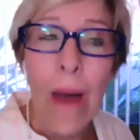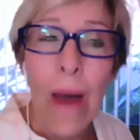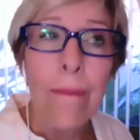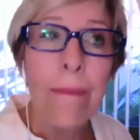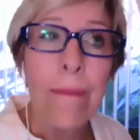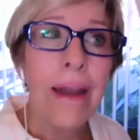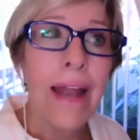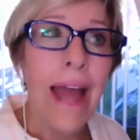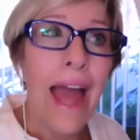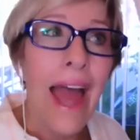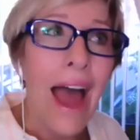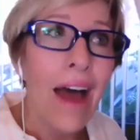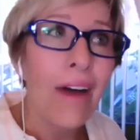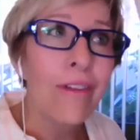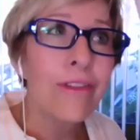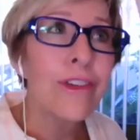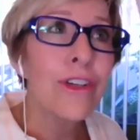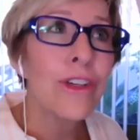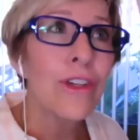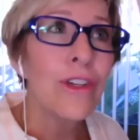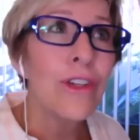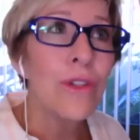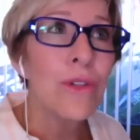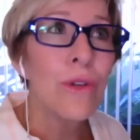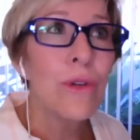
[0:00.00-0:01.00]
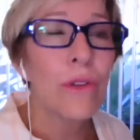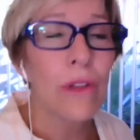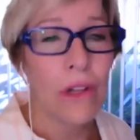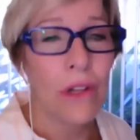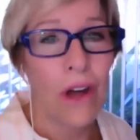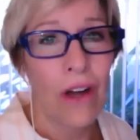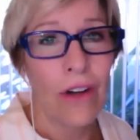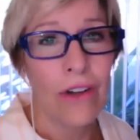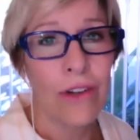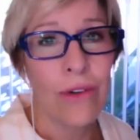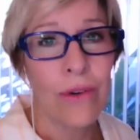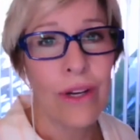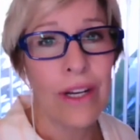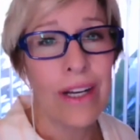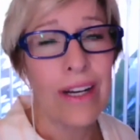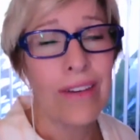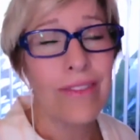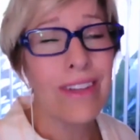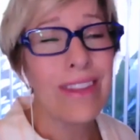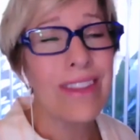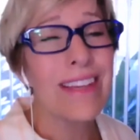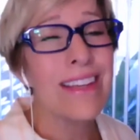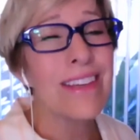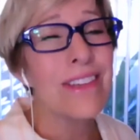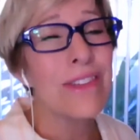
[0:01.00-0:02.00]
But after you do the laundry and
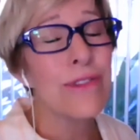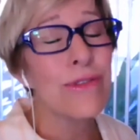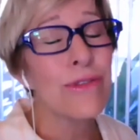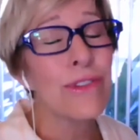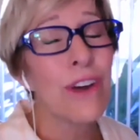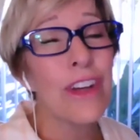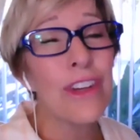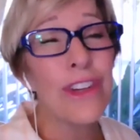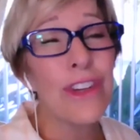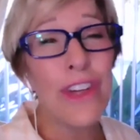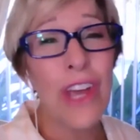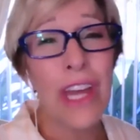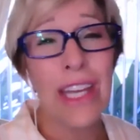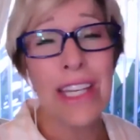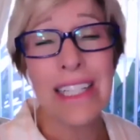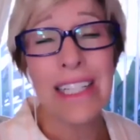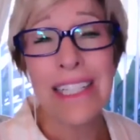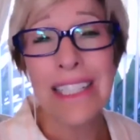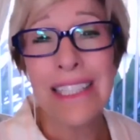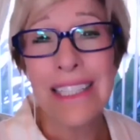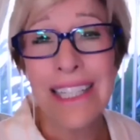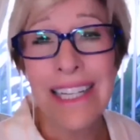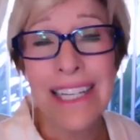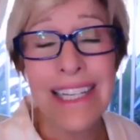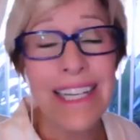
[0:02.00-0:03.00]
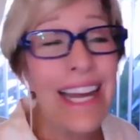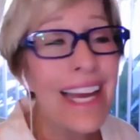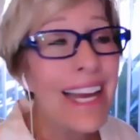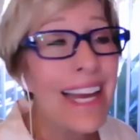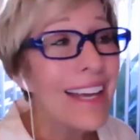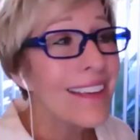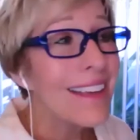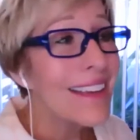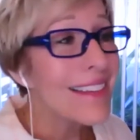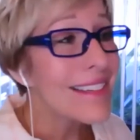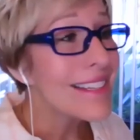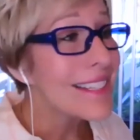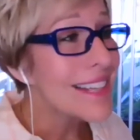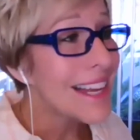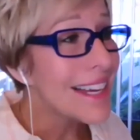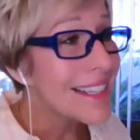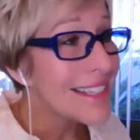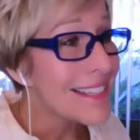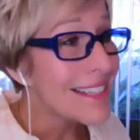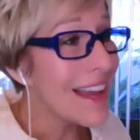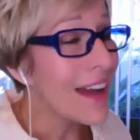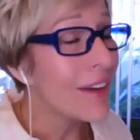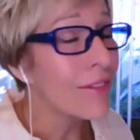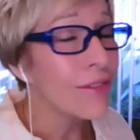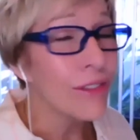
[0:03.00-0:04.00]
everything is fresh and clean, yes, it
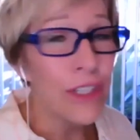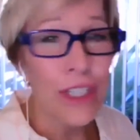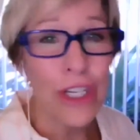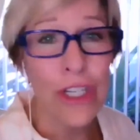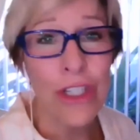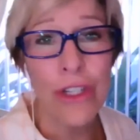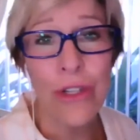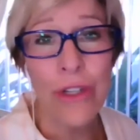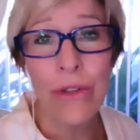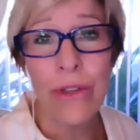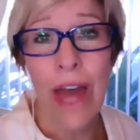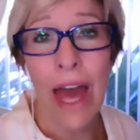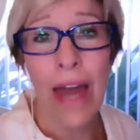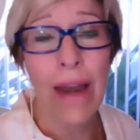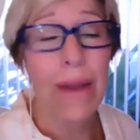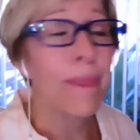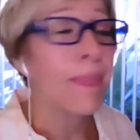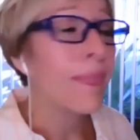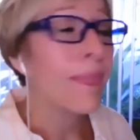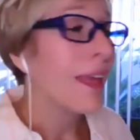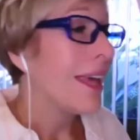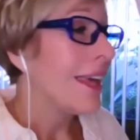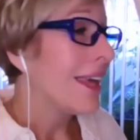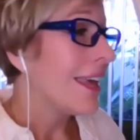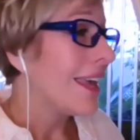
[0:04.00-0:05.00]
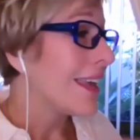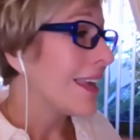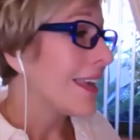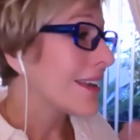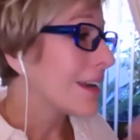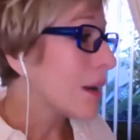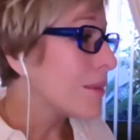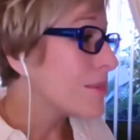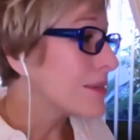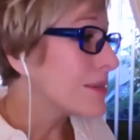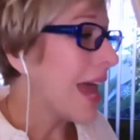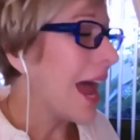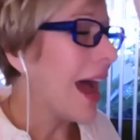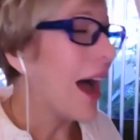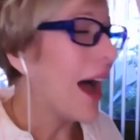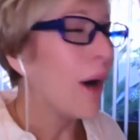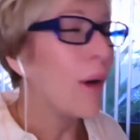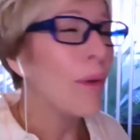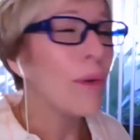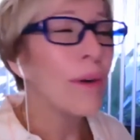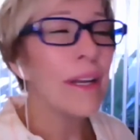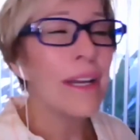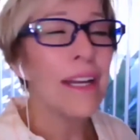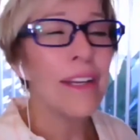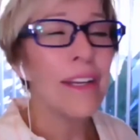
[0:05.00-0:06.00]
takes effort to do that. It comes
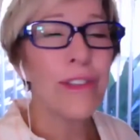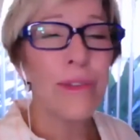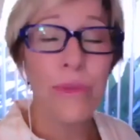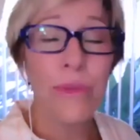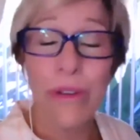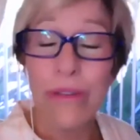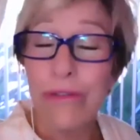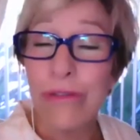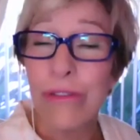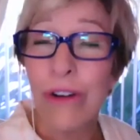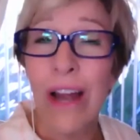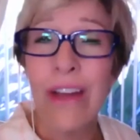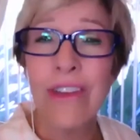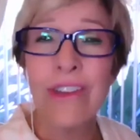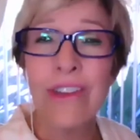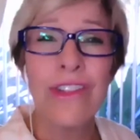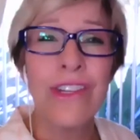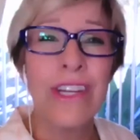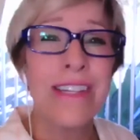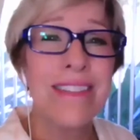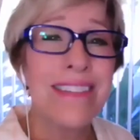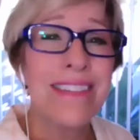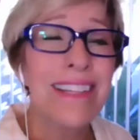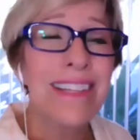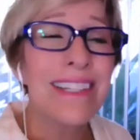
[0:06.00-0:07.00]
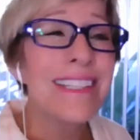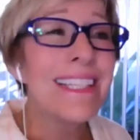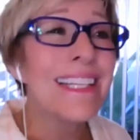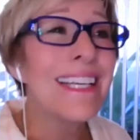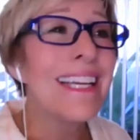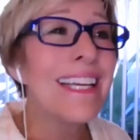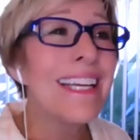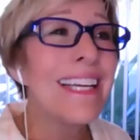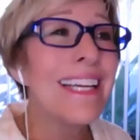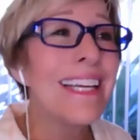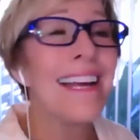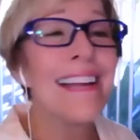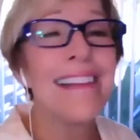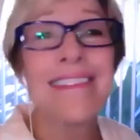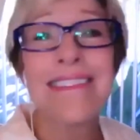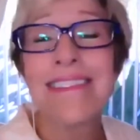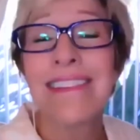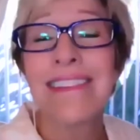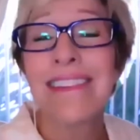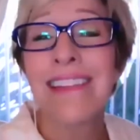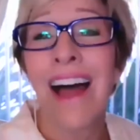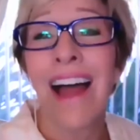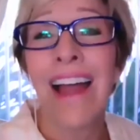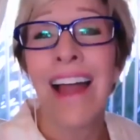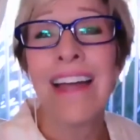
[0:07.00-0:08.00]
out, it's refreshed, it's clean, it's
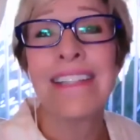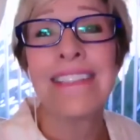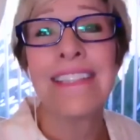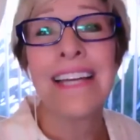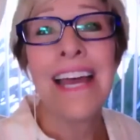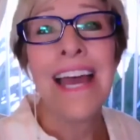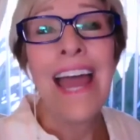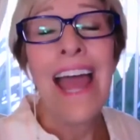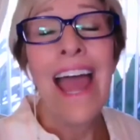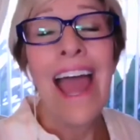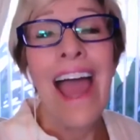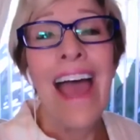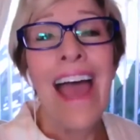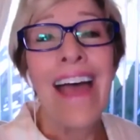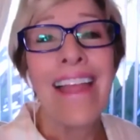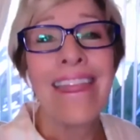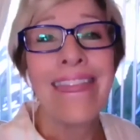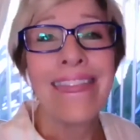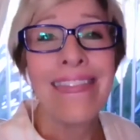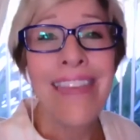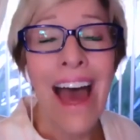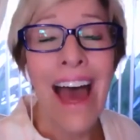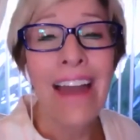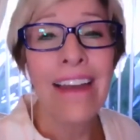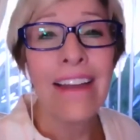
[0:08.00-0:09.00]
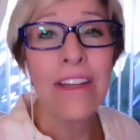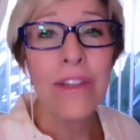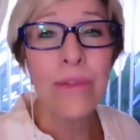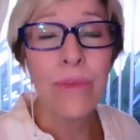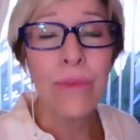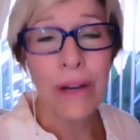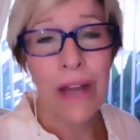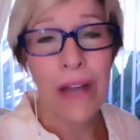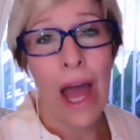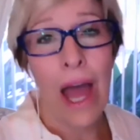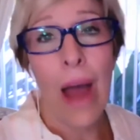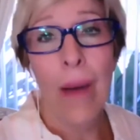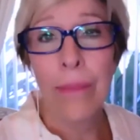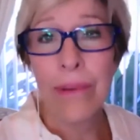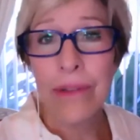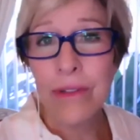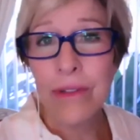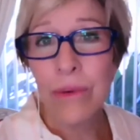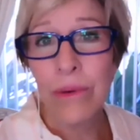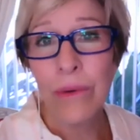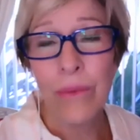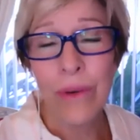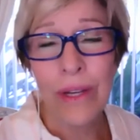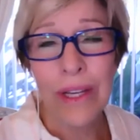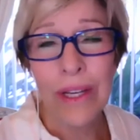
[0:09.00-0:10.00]
light. And that is what happens
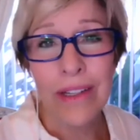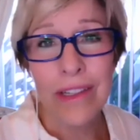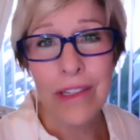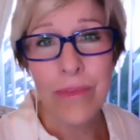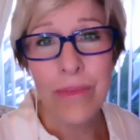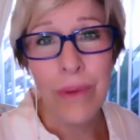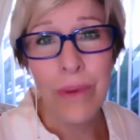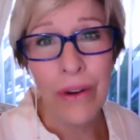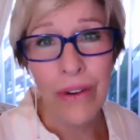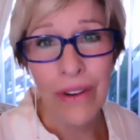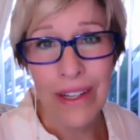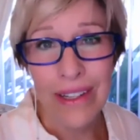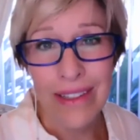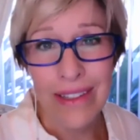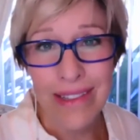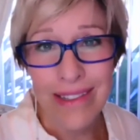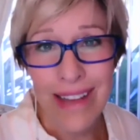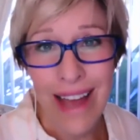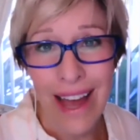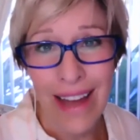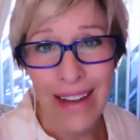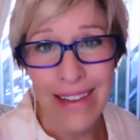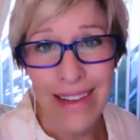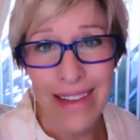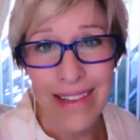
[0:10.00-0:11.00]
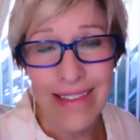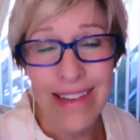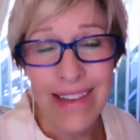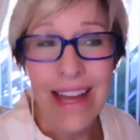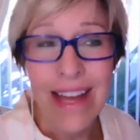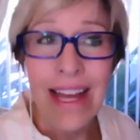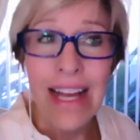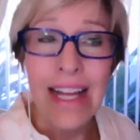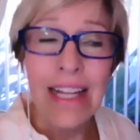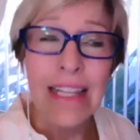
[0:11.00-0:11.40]
when we experience sadness.